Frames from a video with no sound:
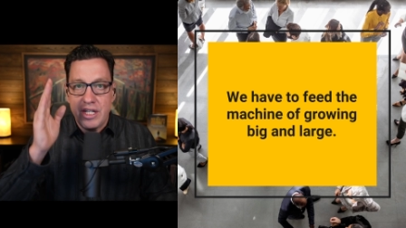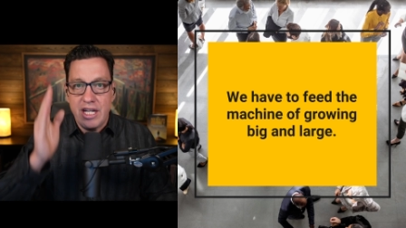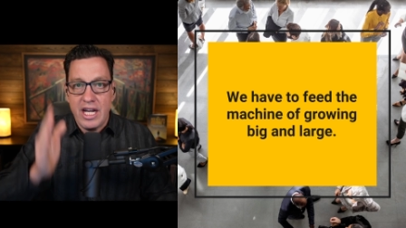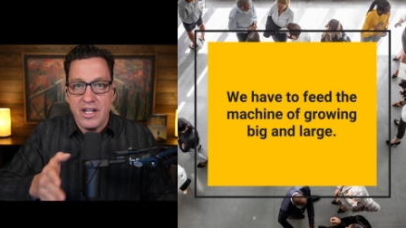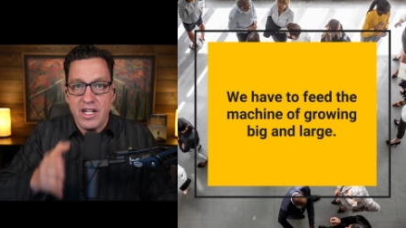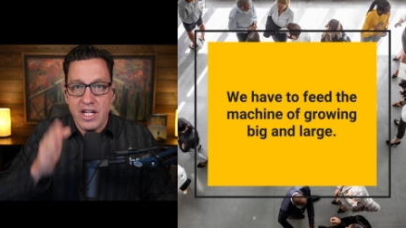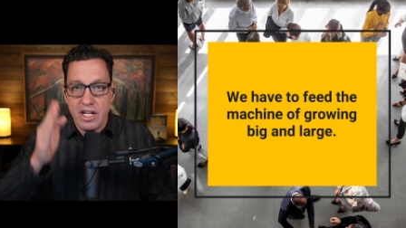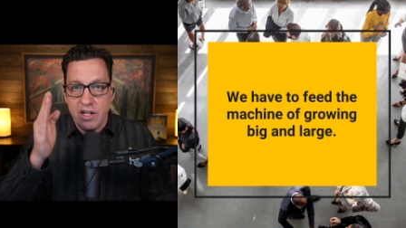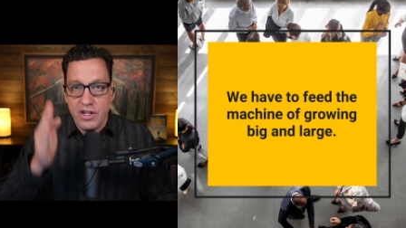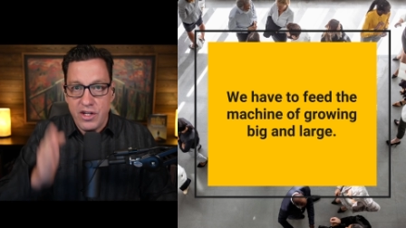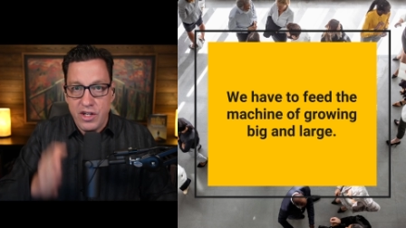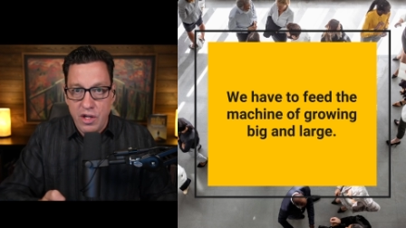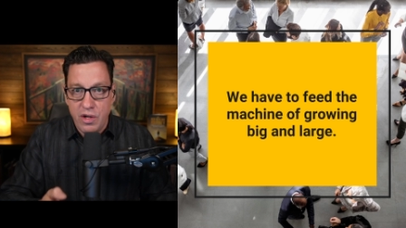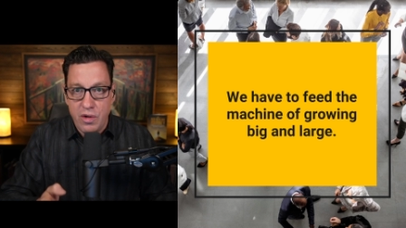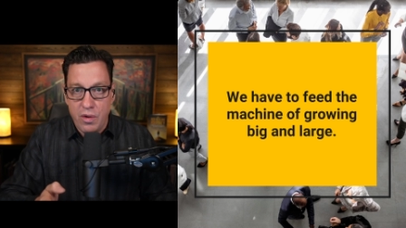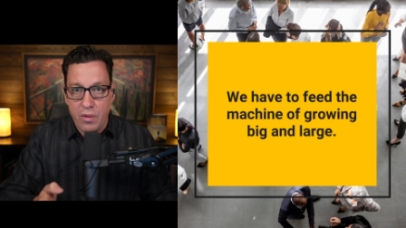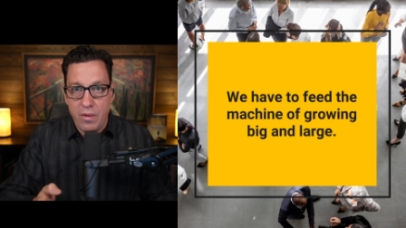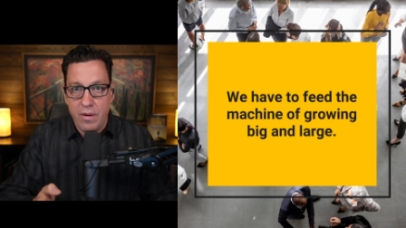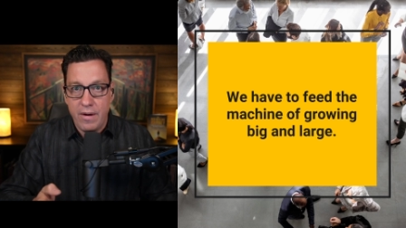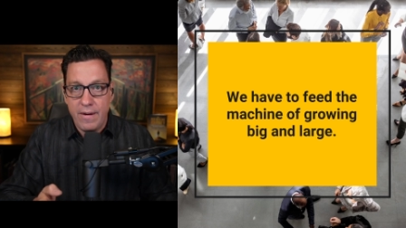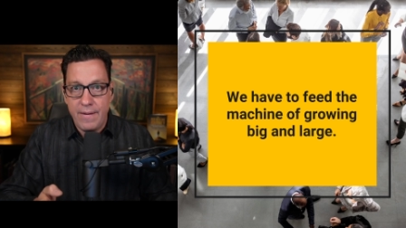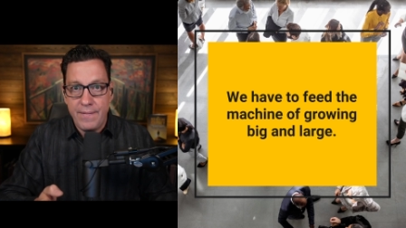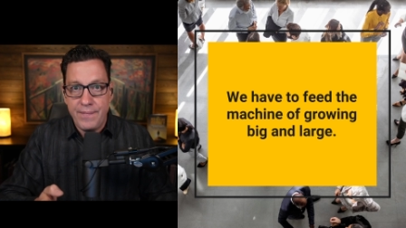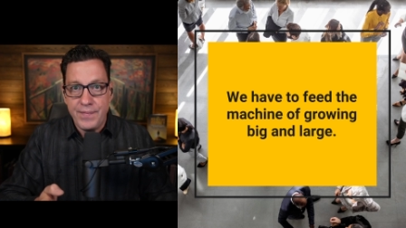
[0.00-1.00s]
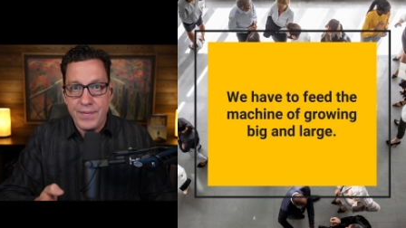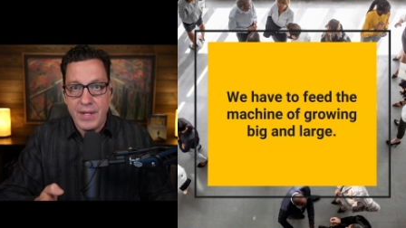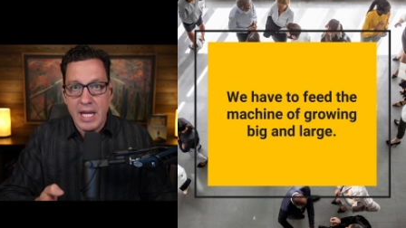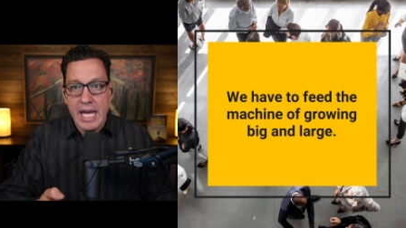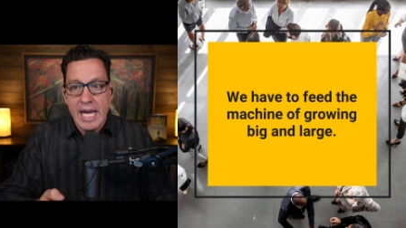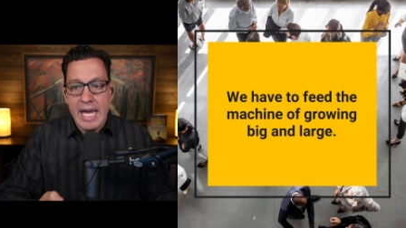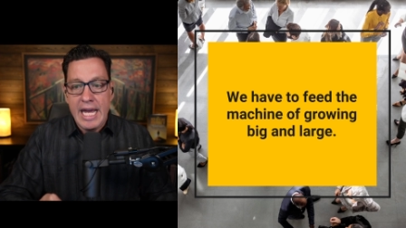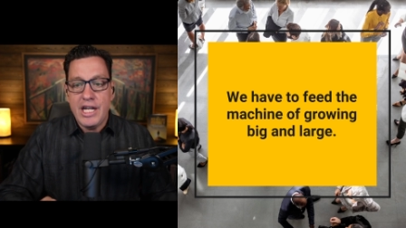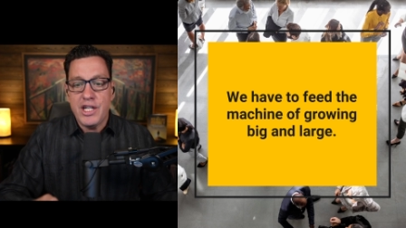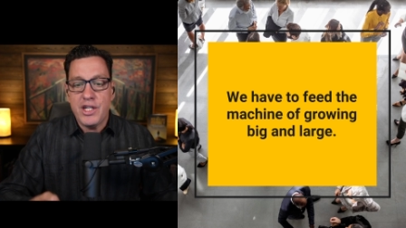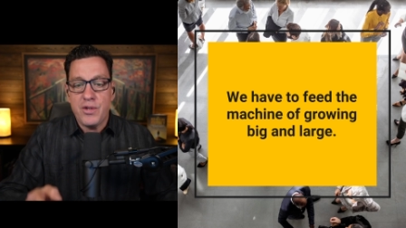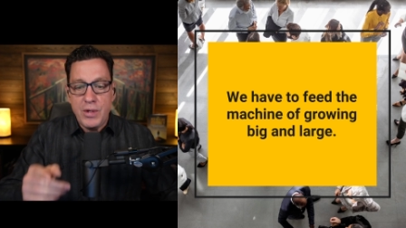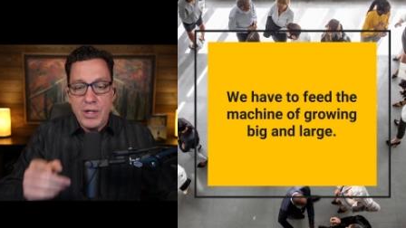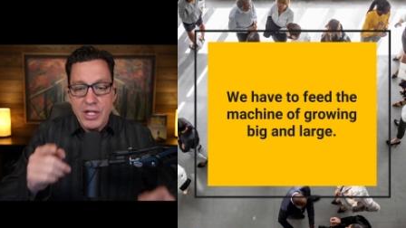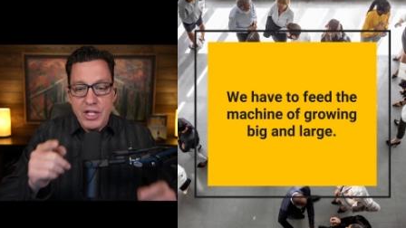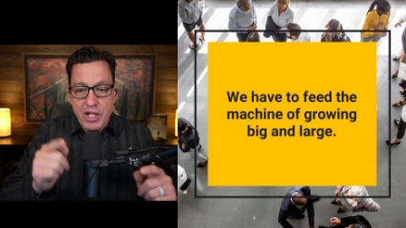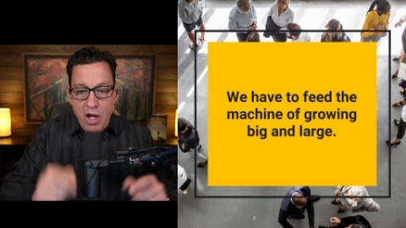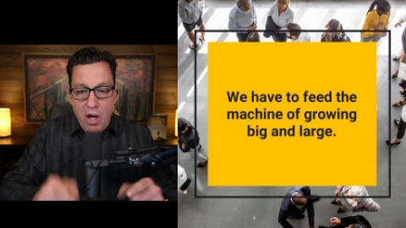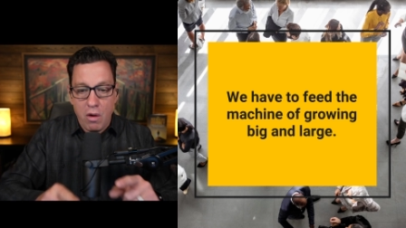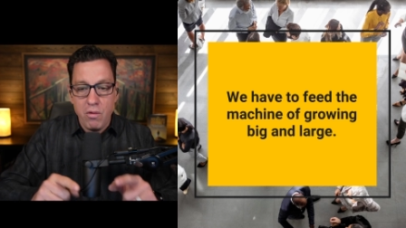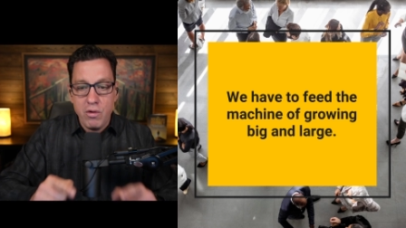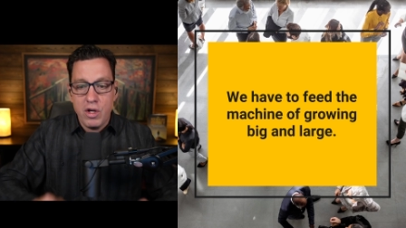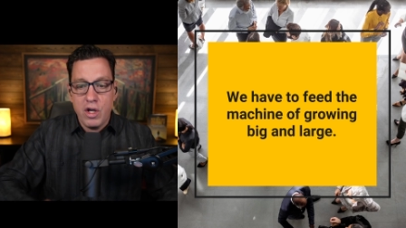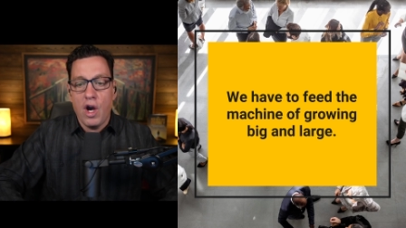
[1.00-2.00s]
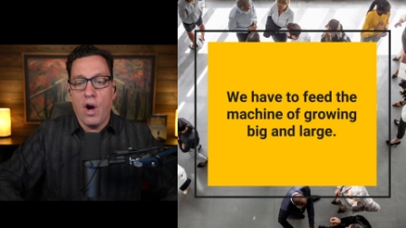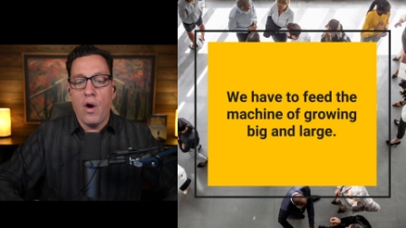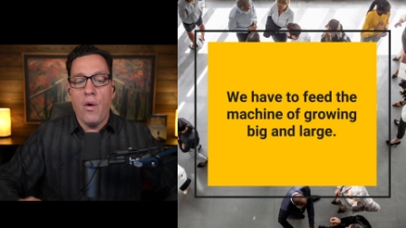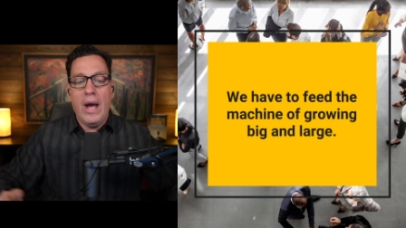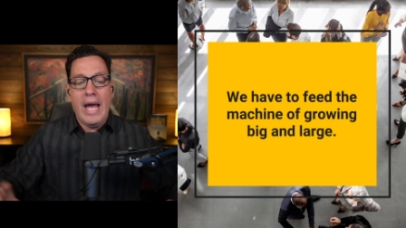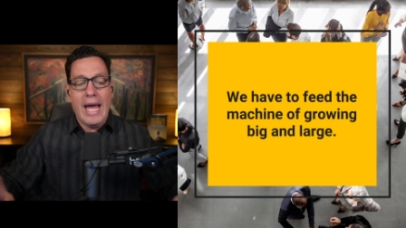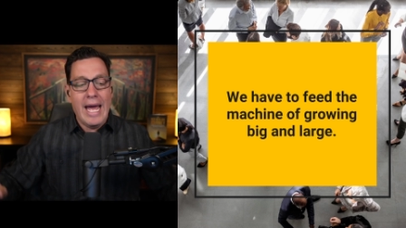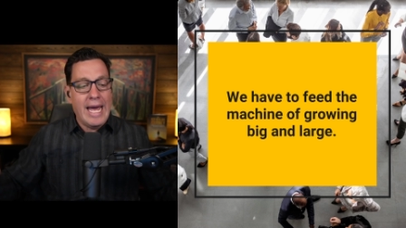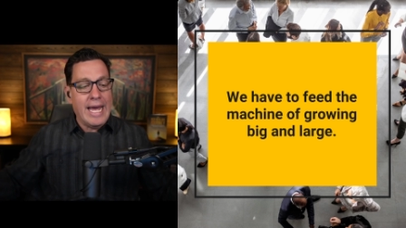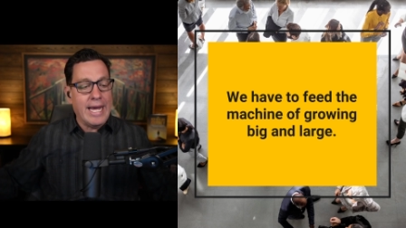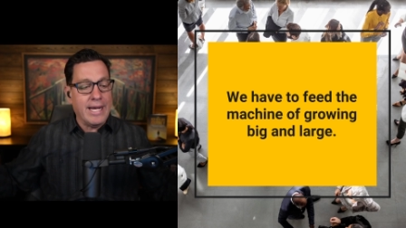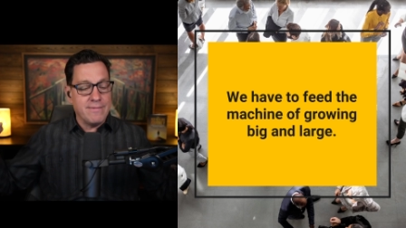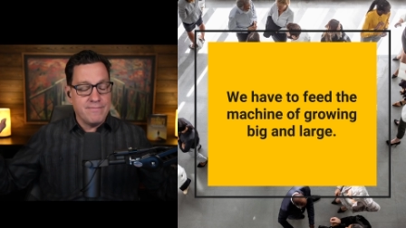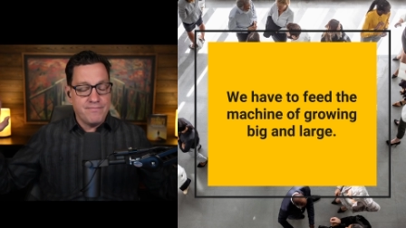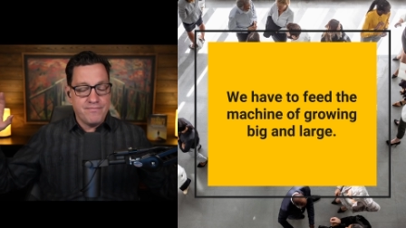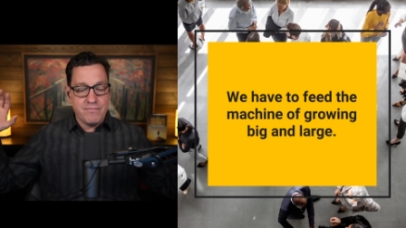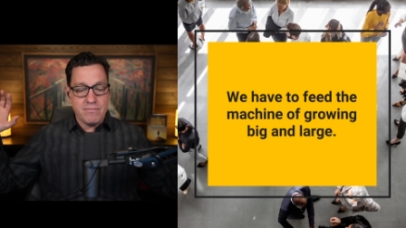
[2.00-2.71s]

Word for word: doesn't do, is we don't go, hey,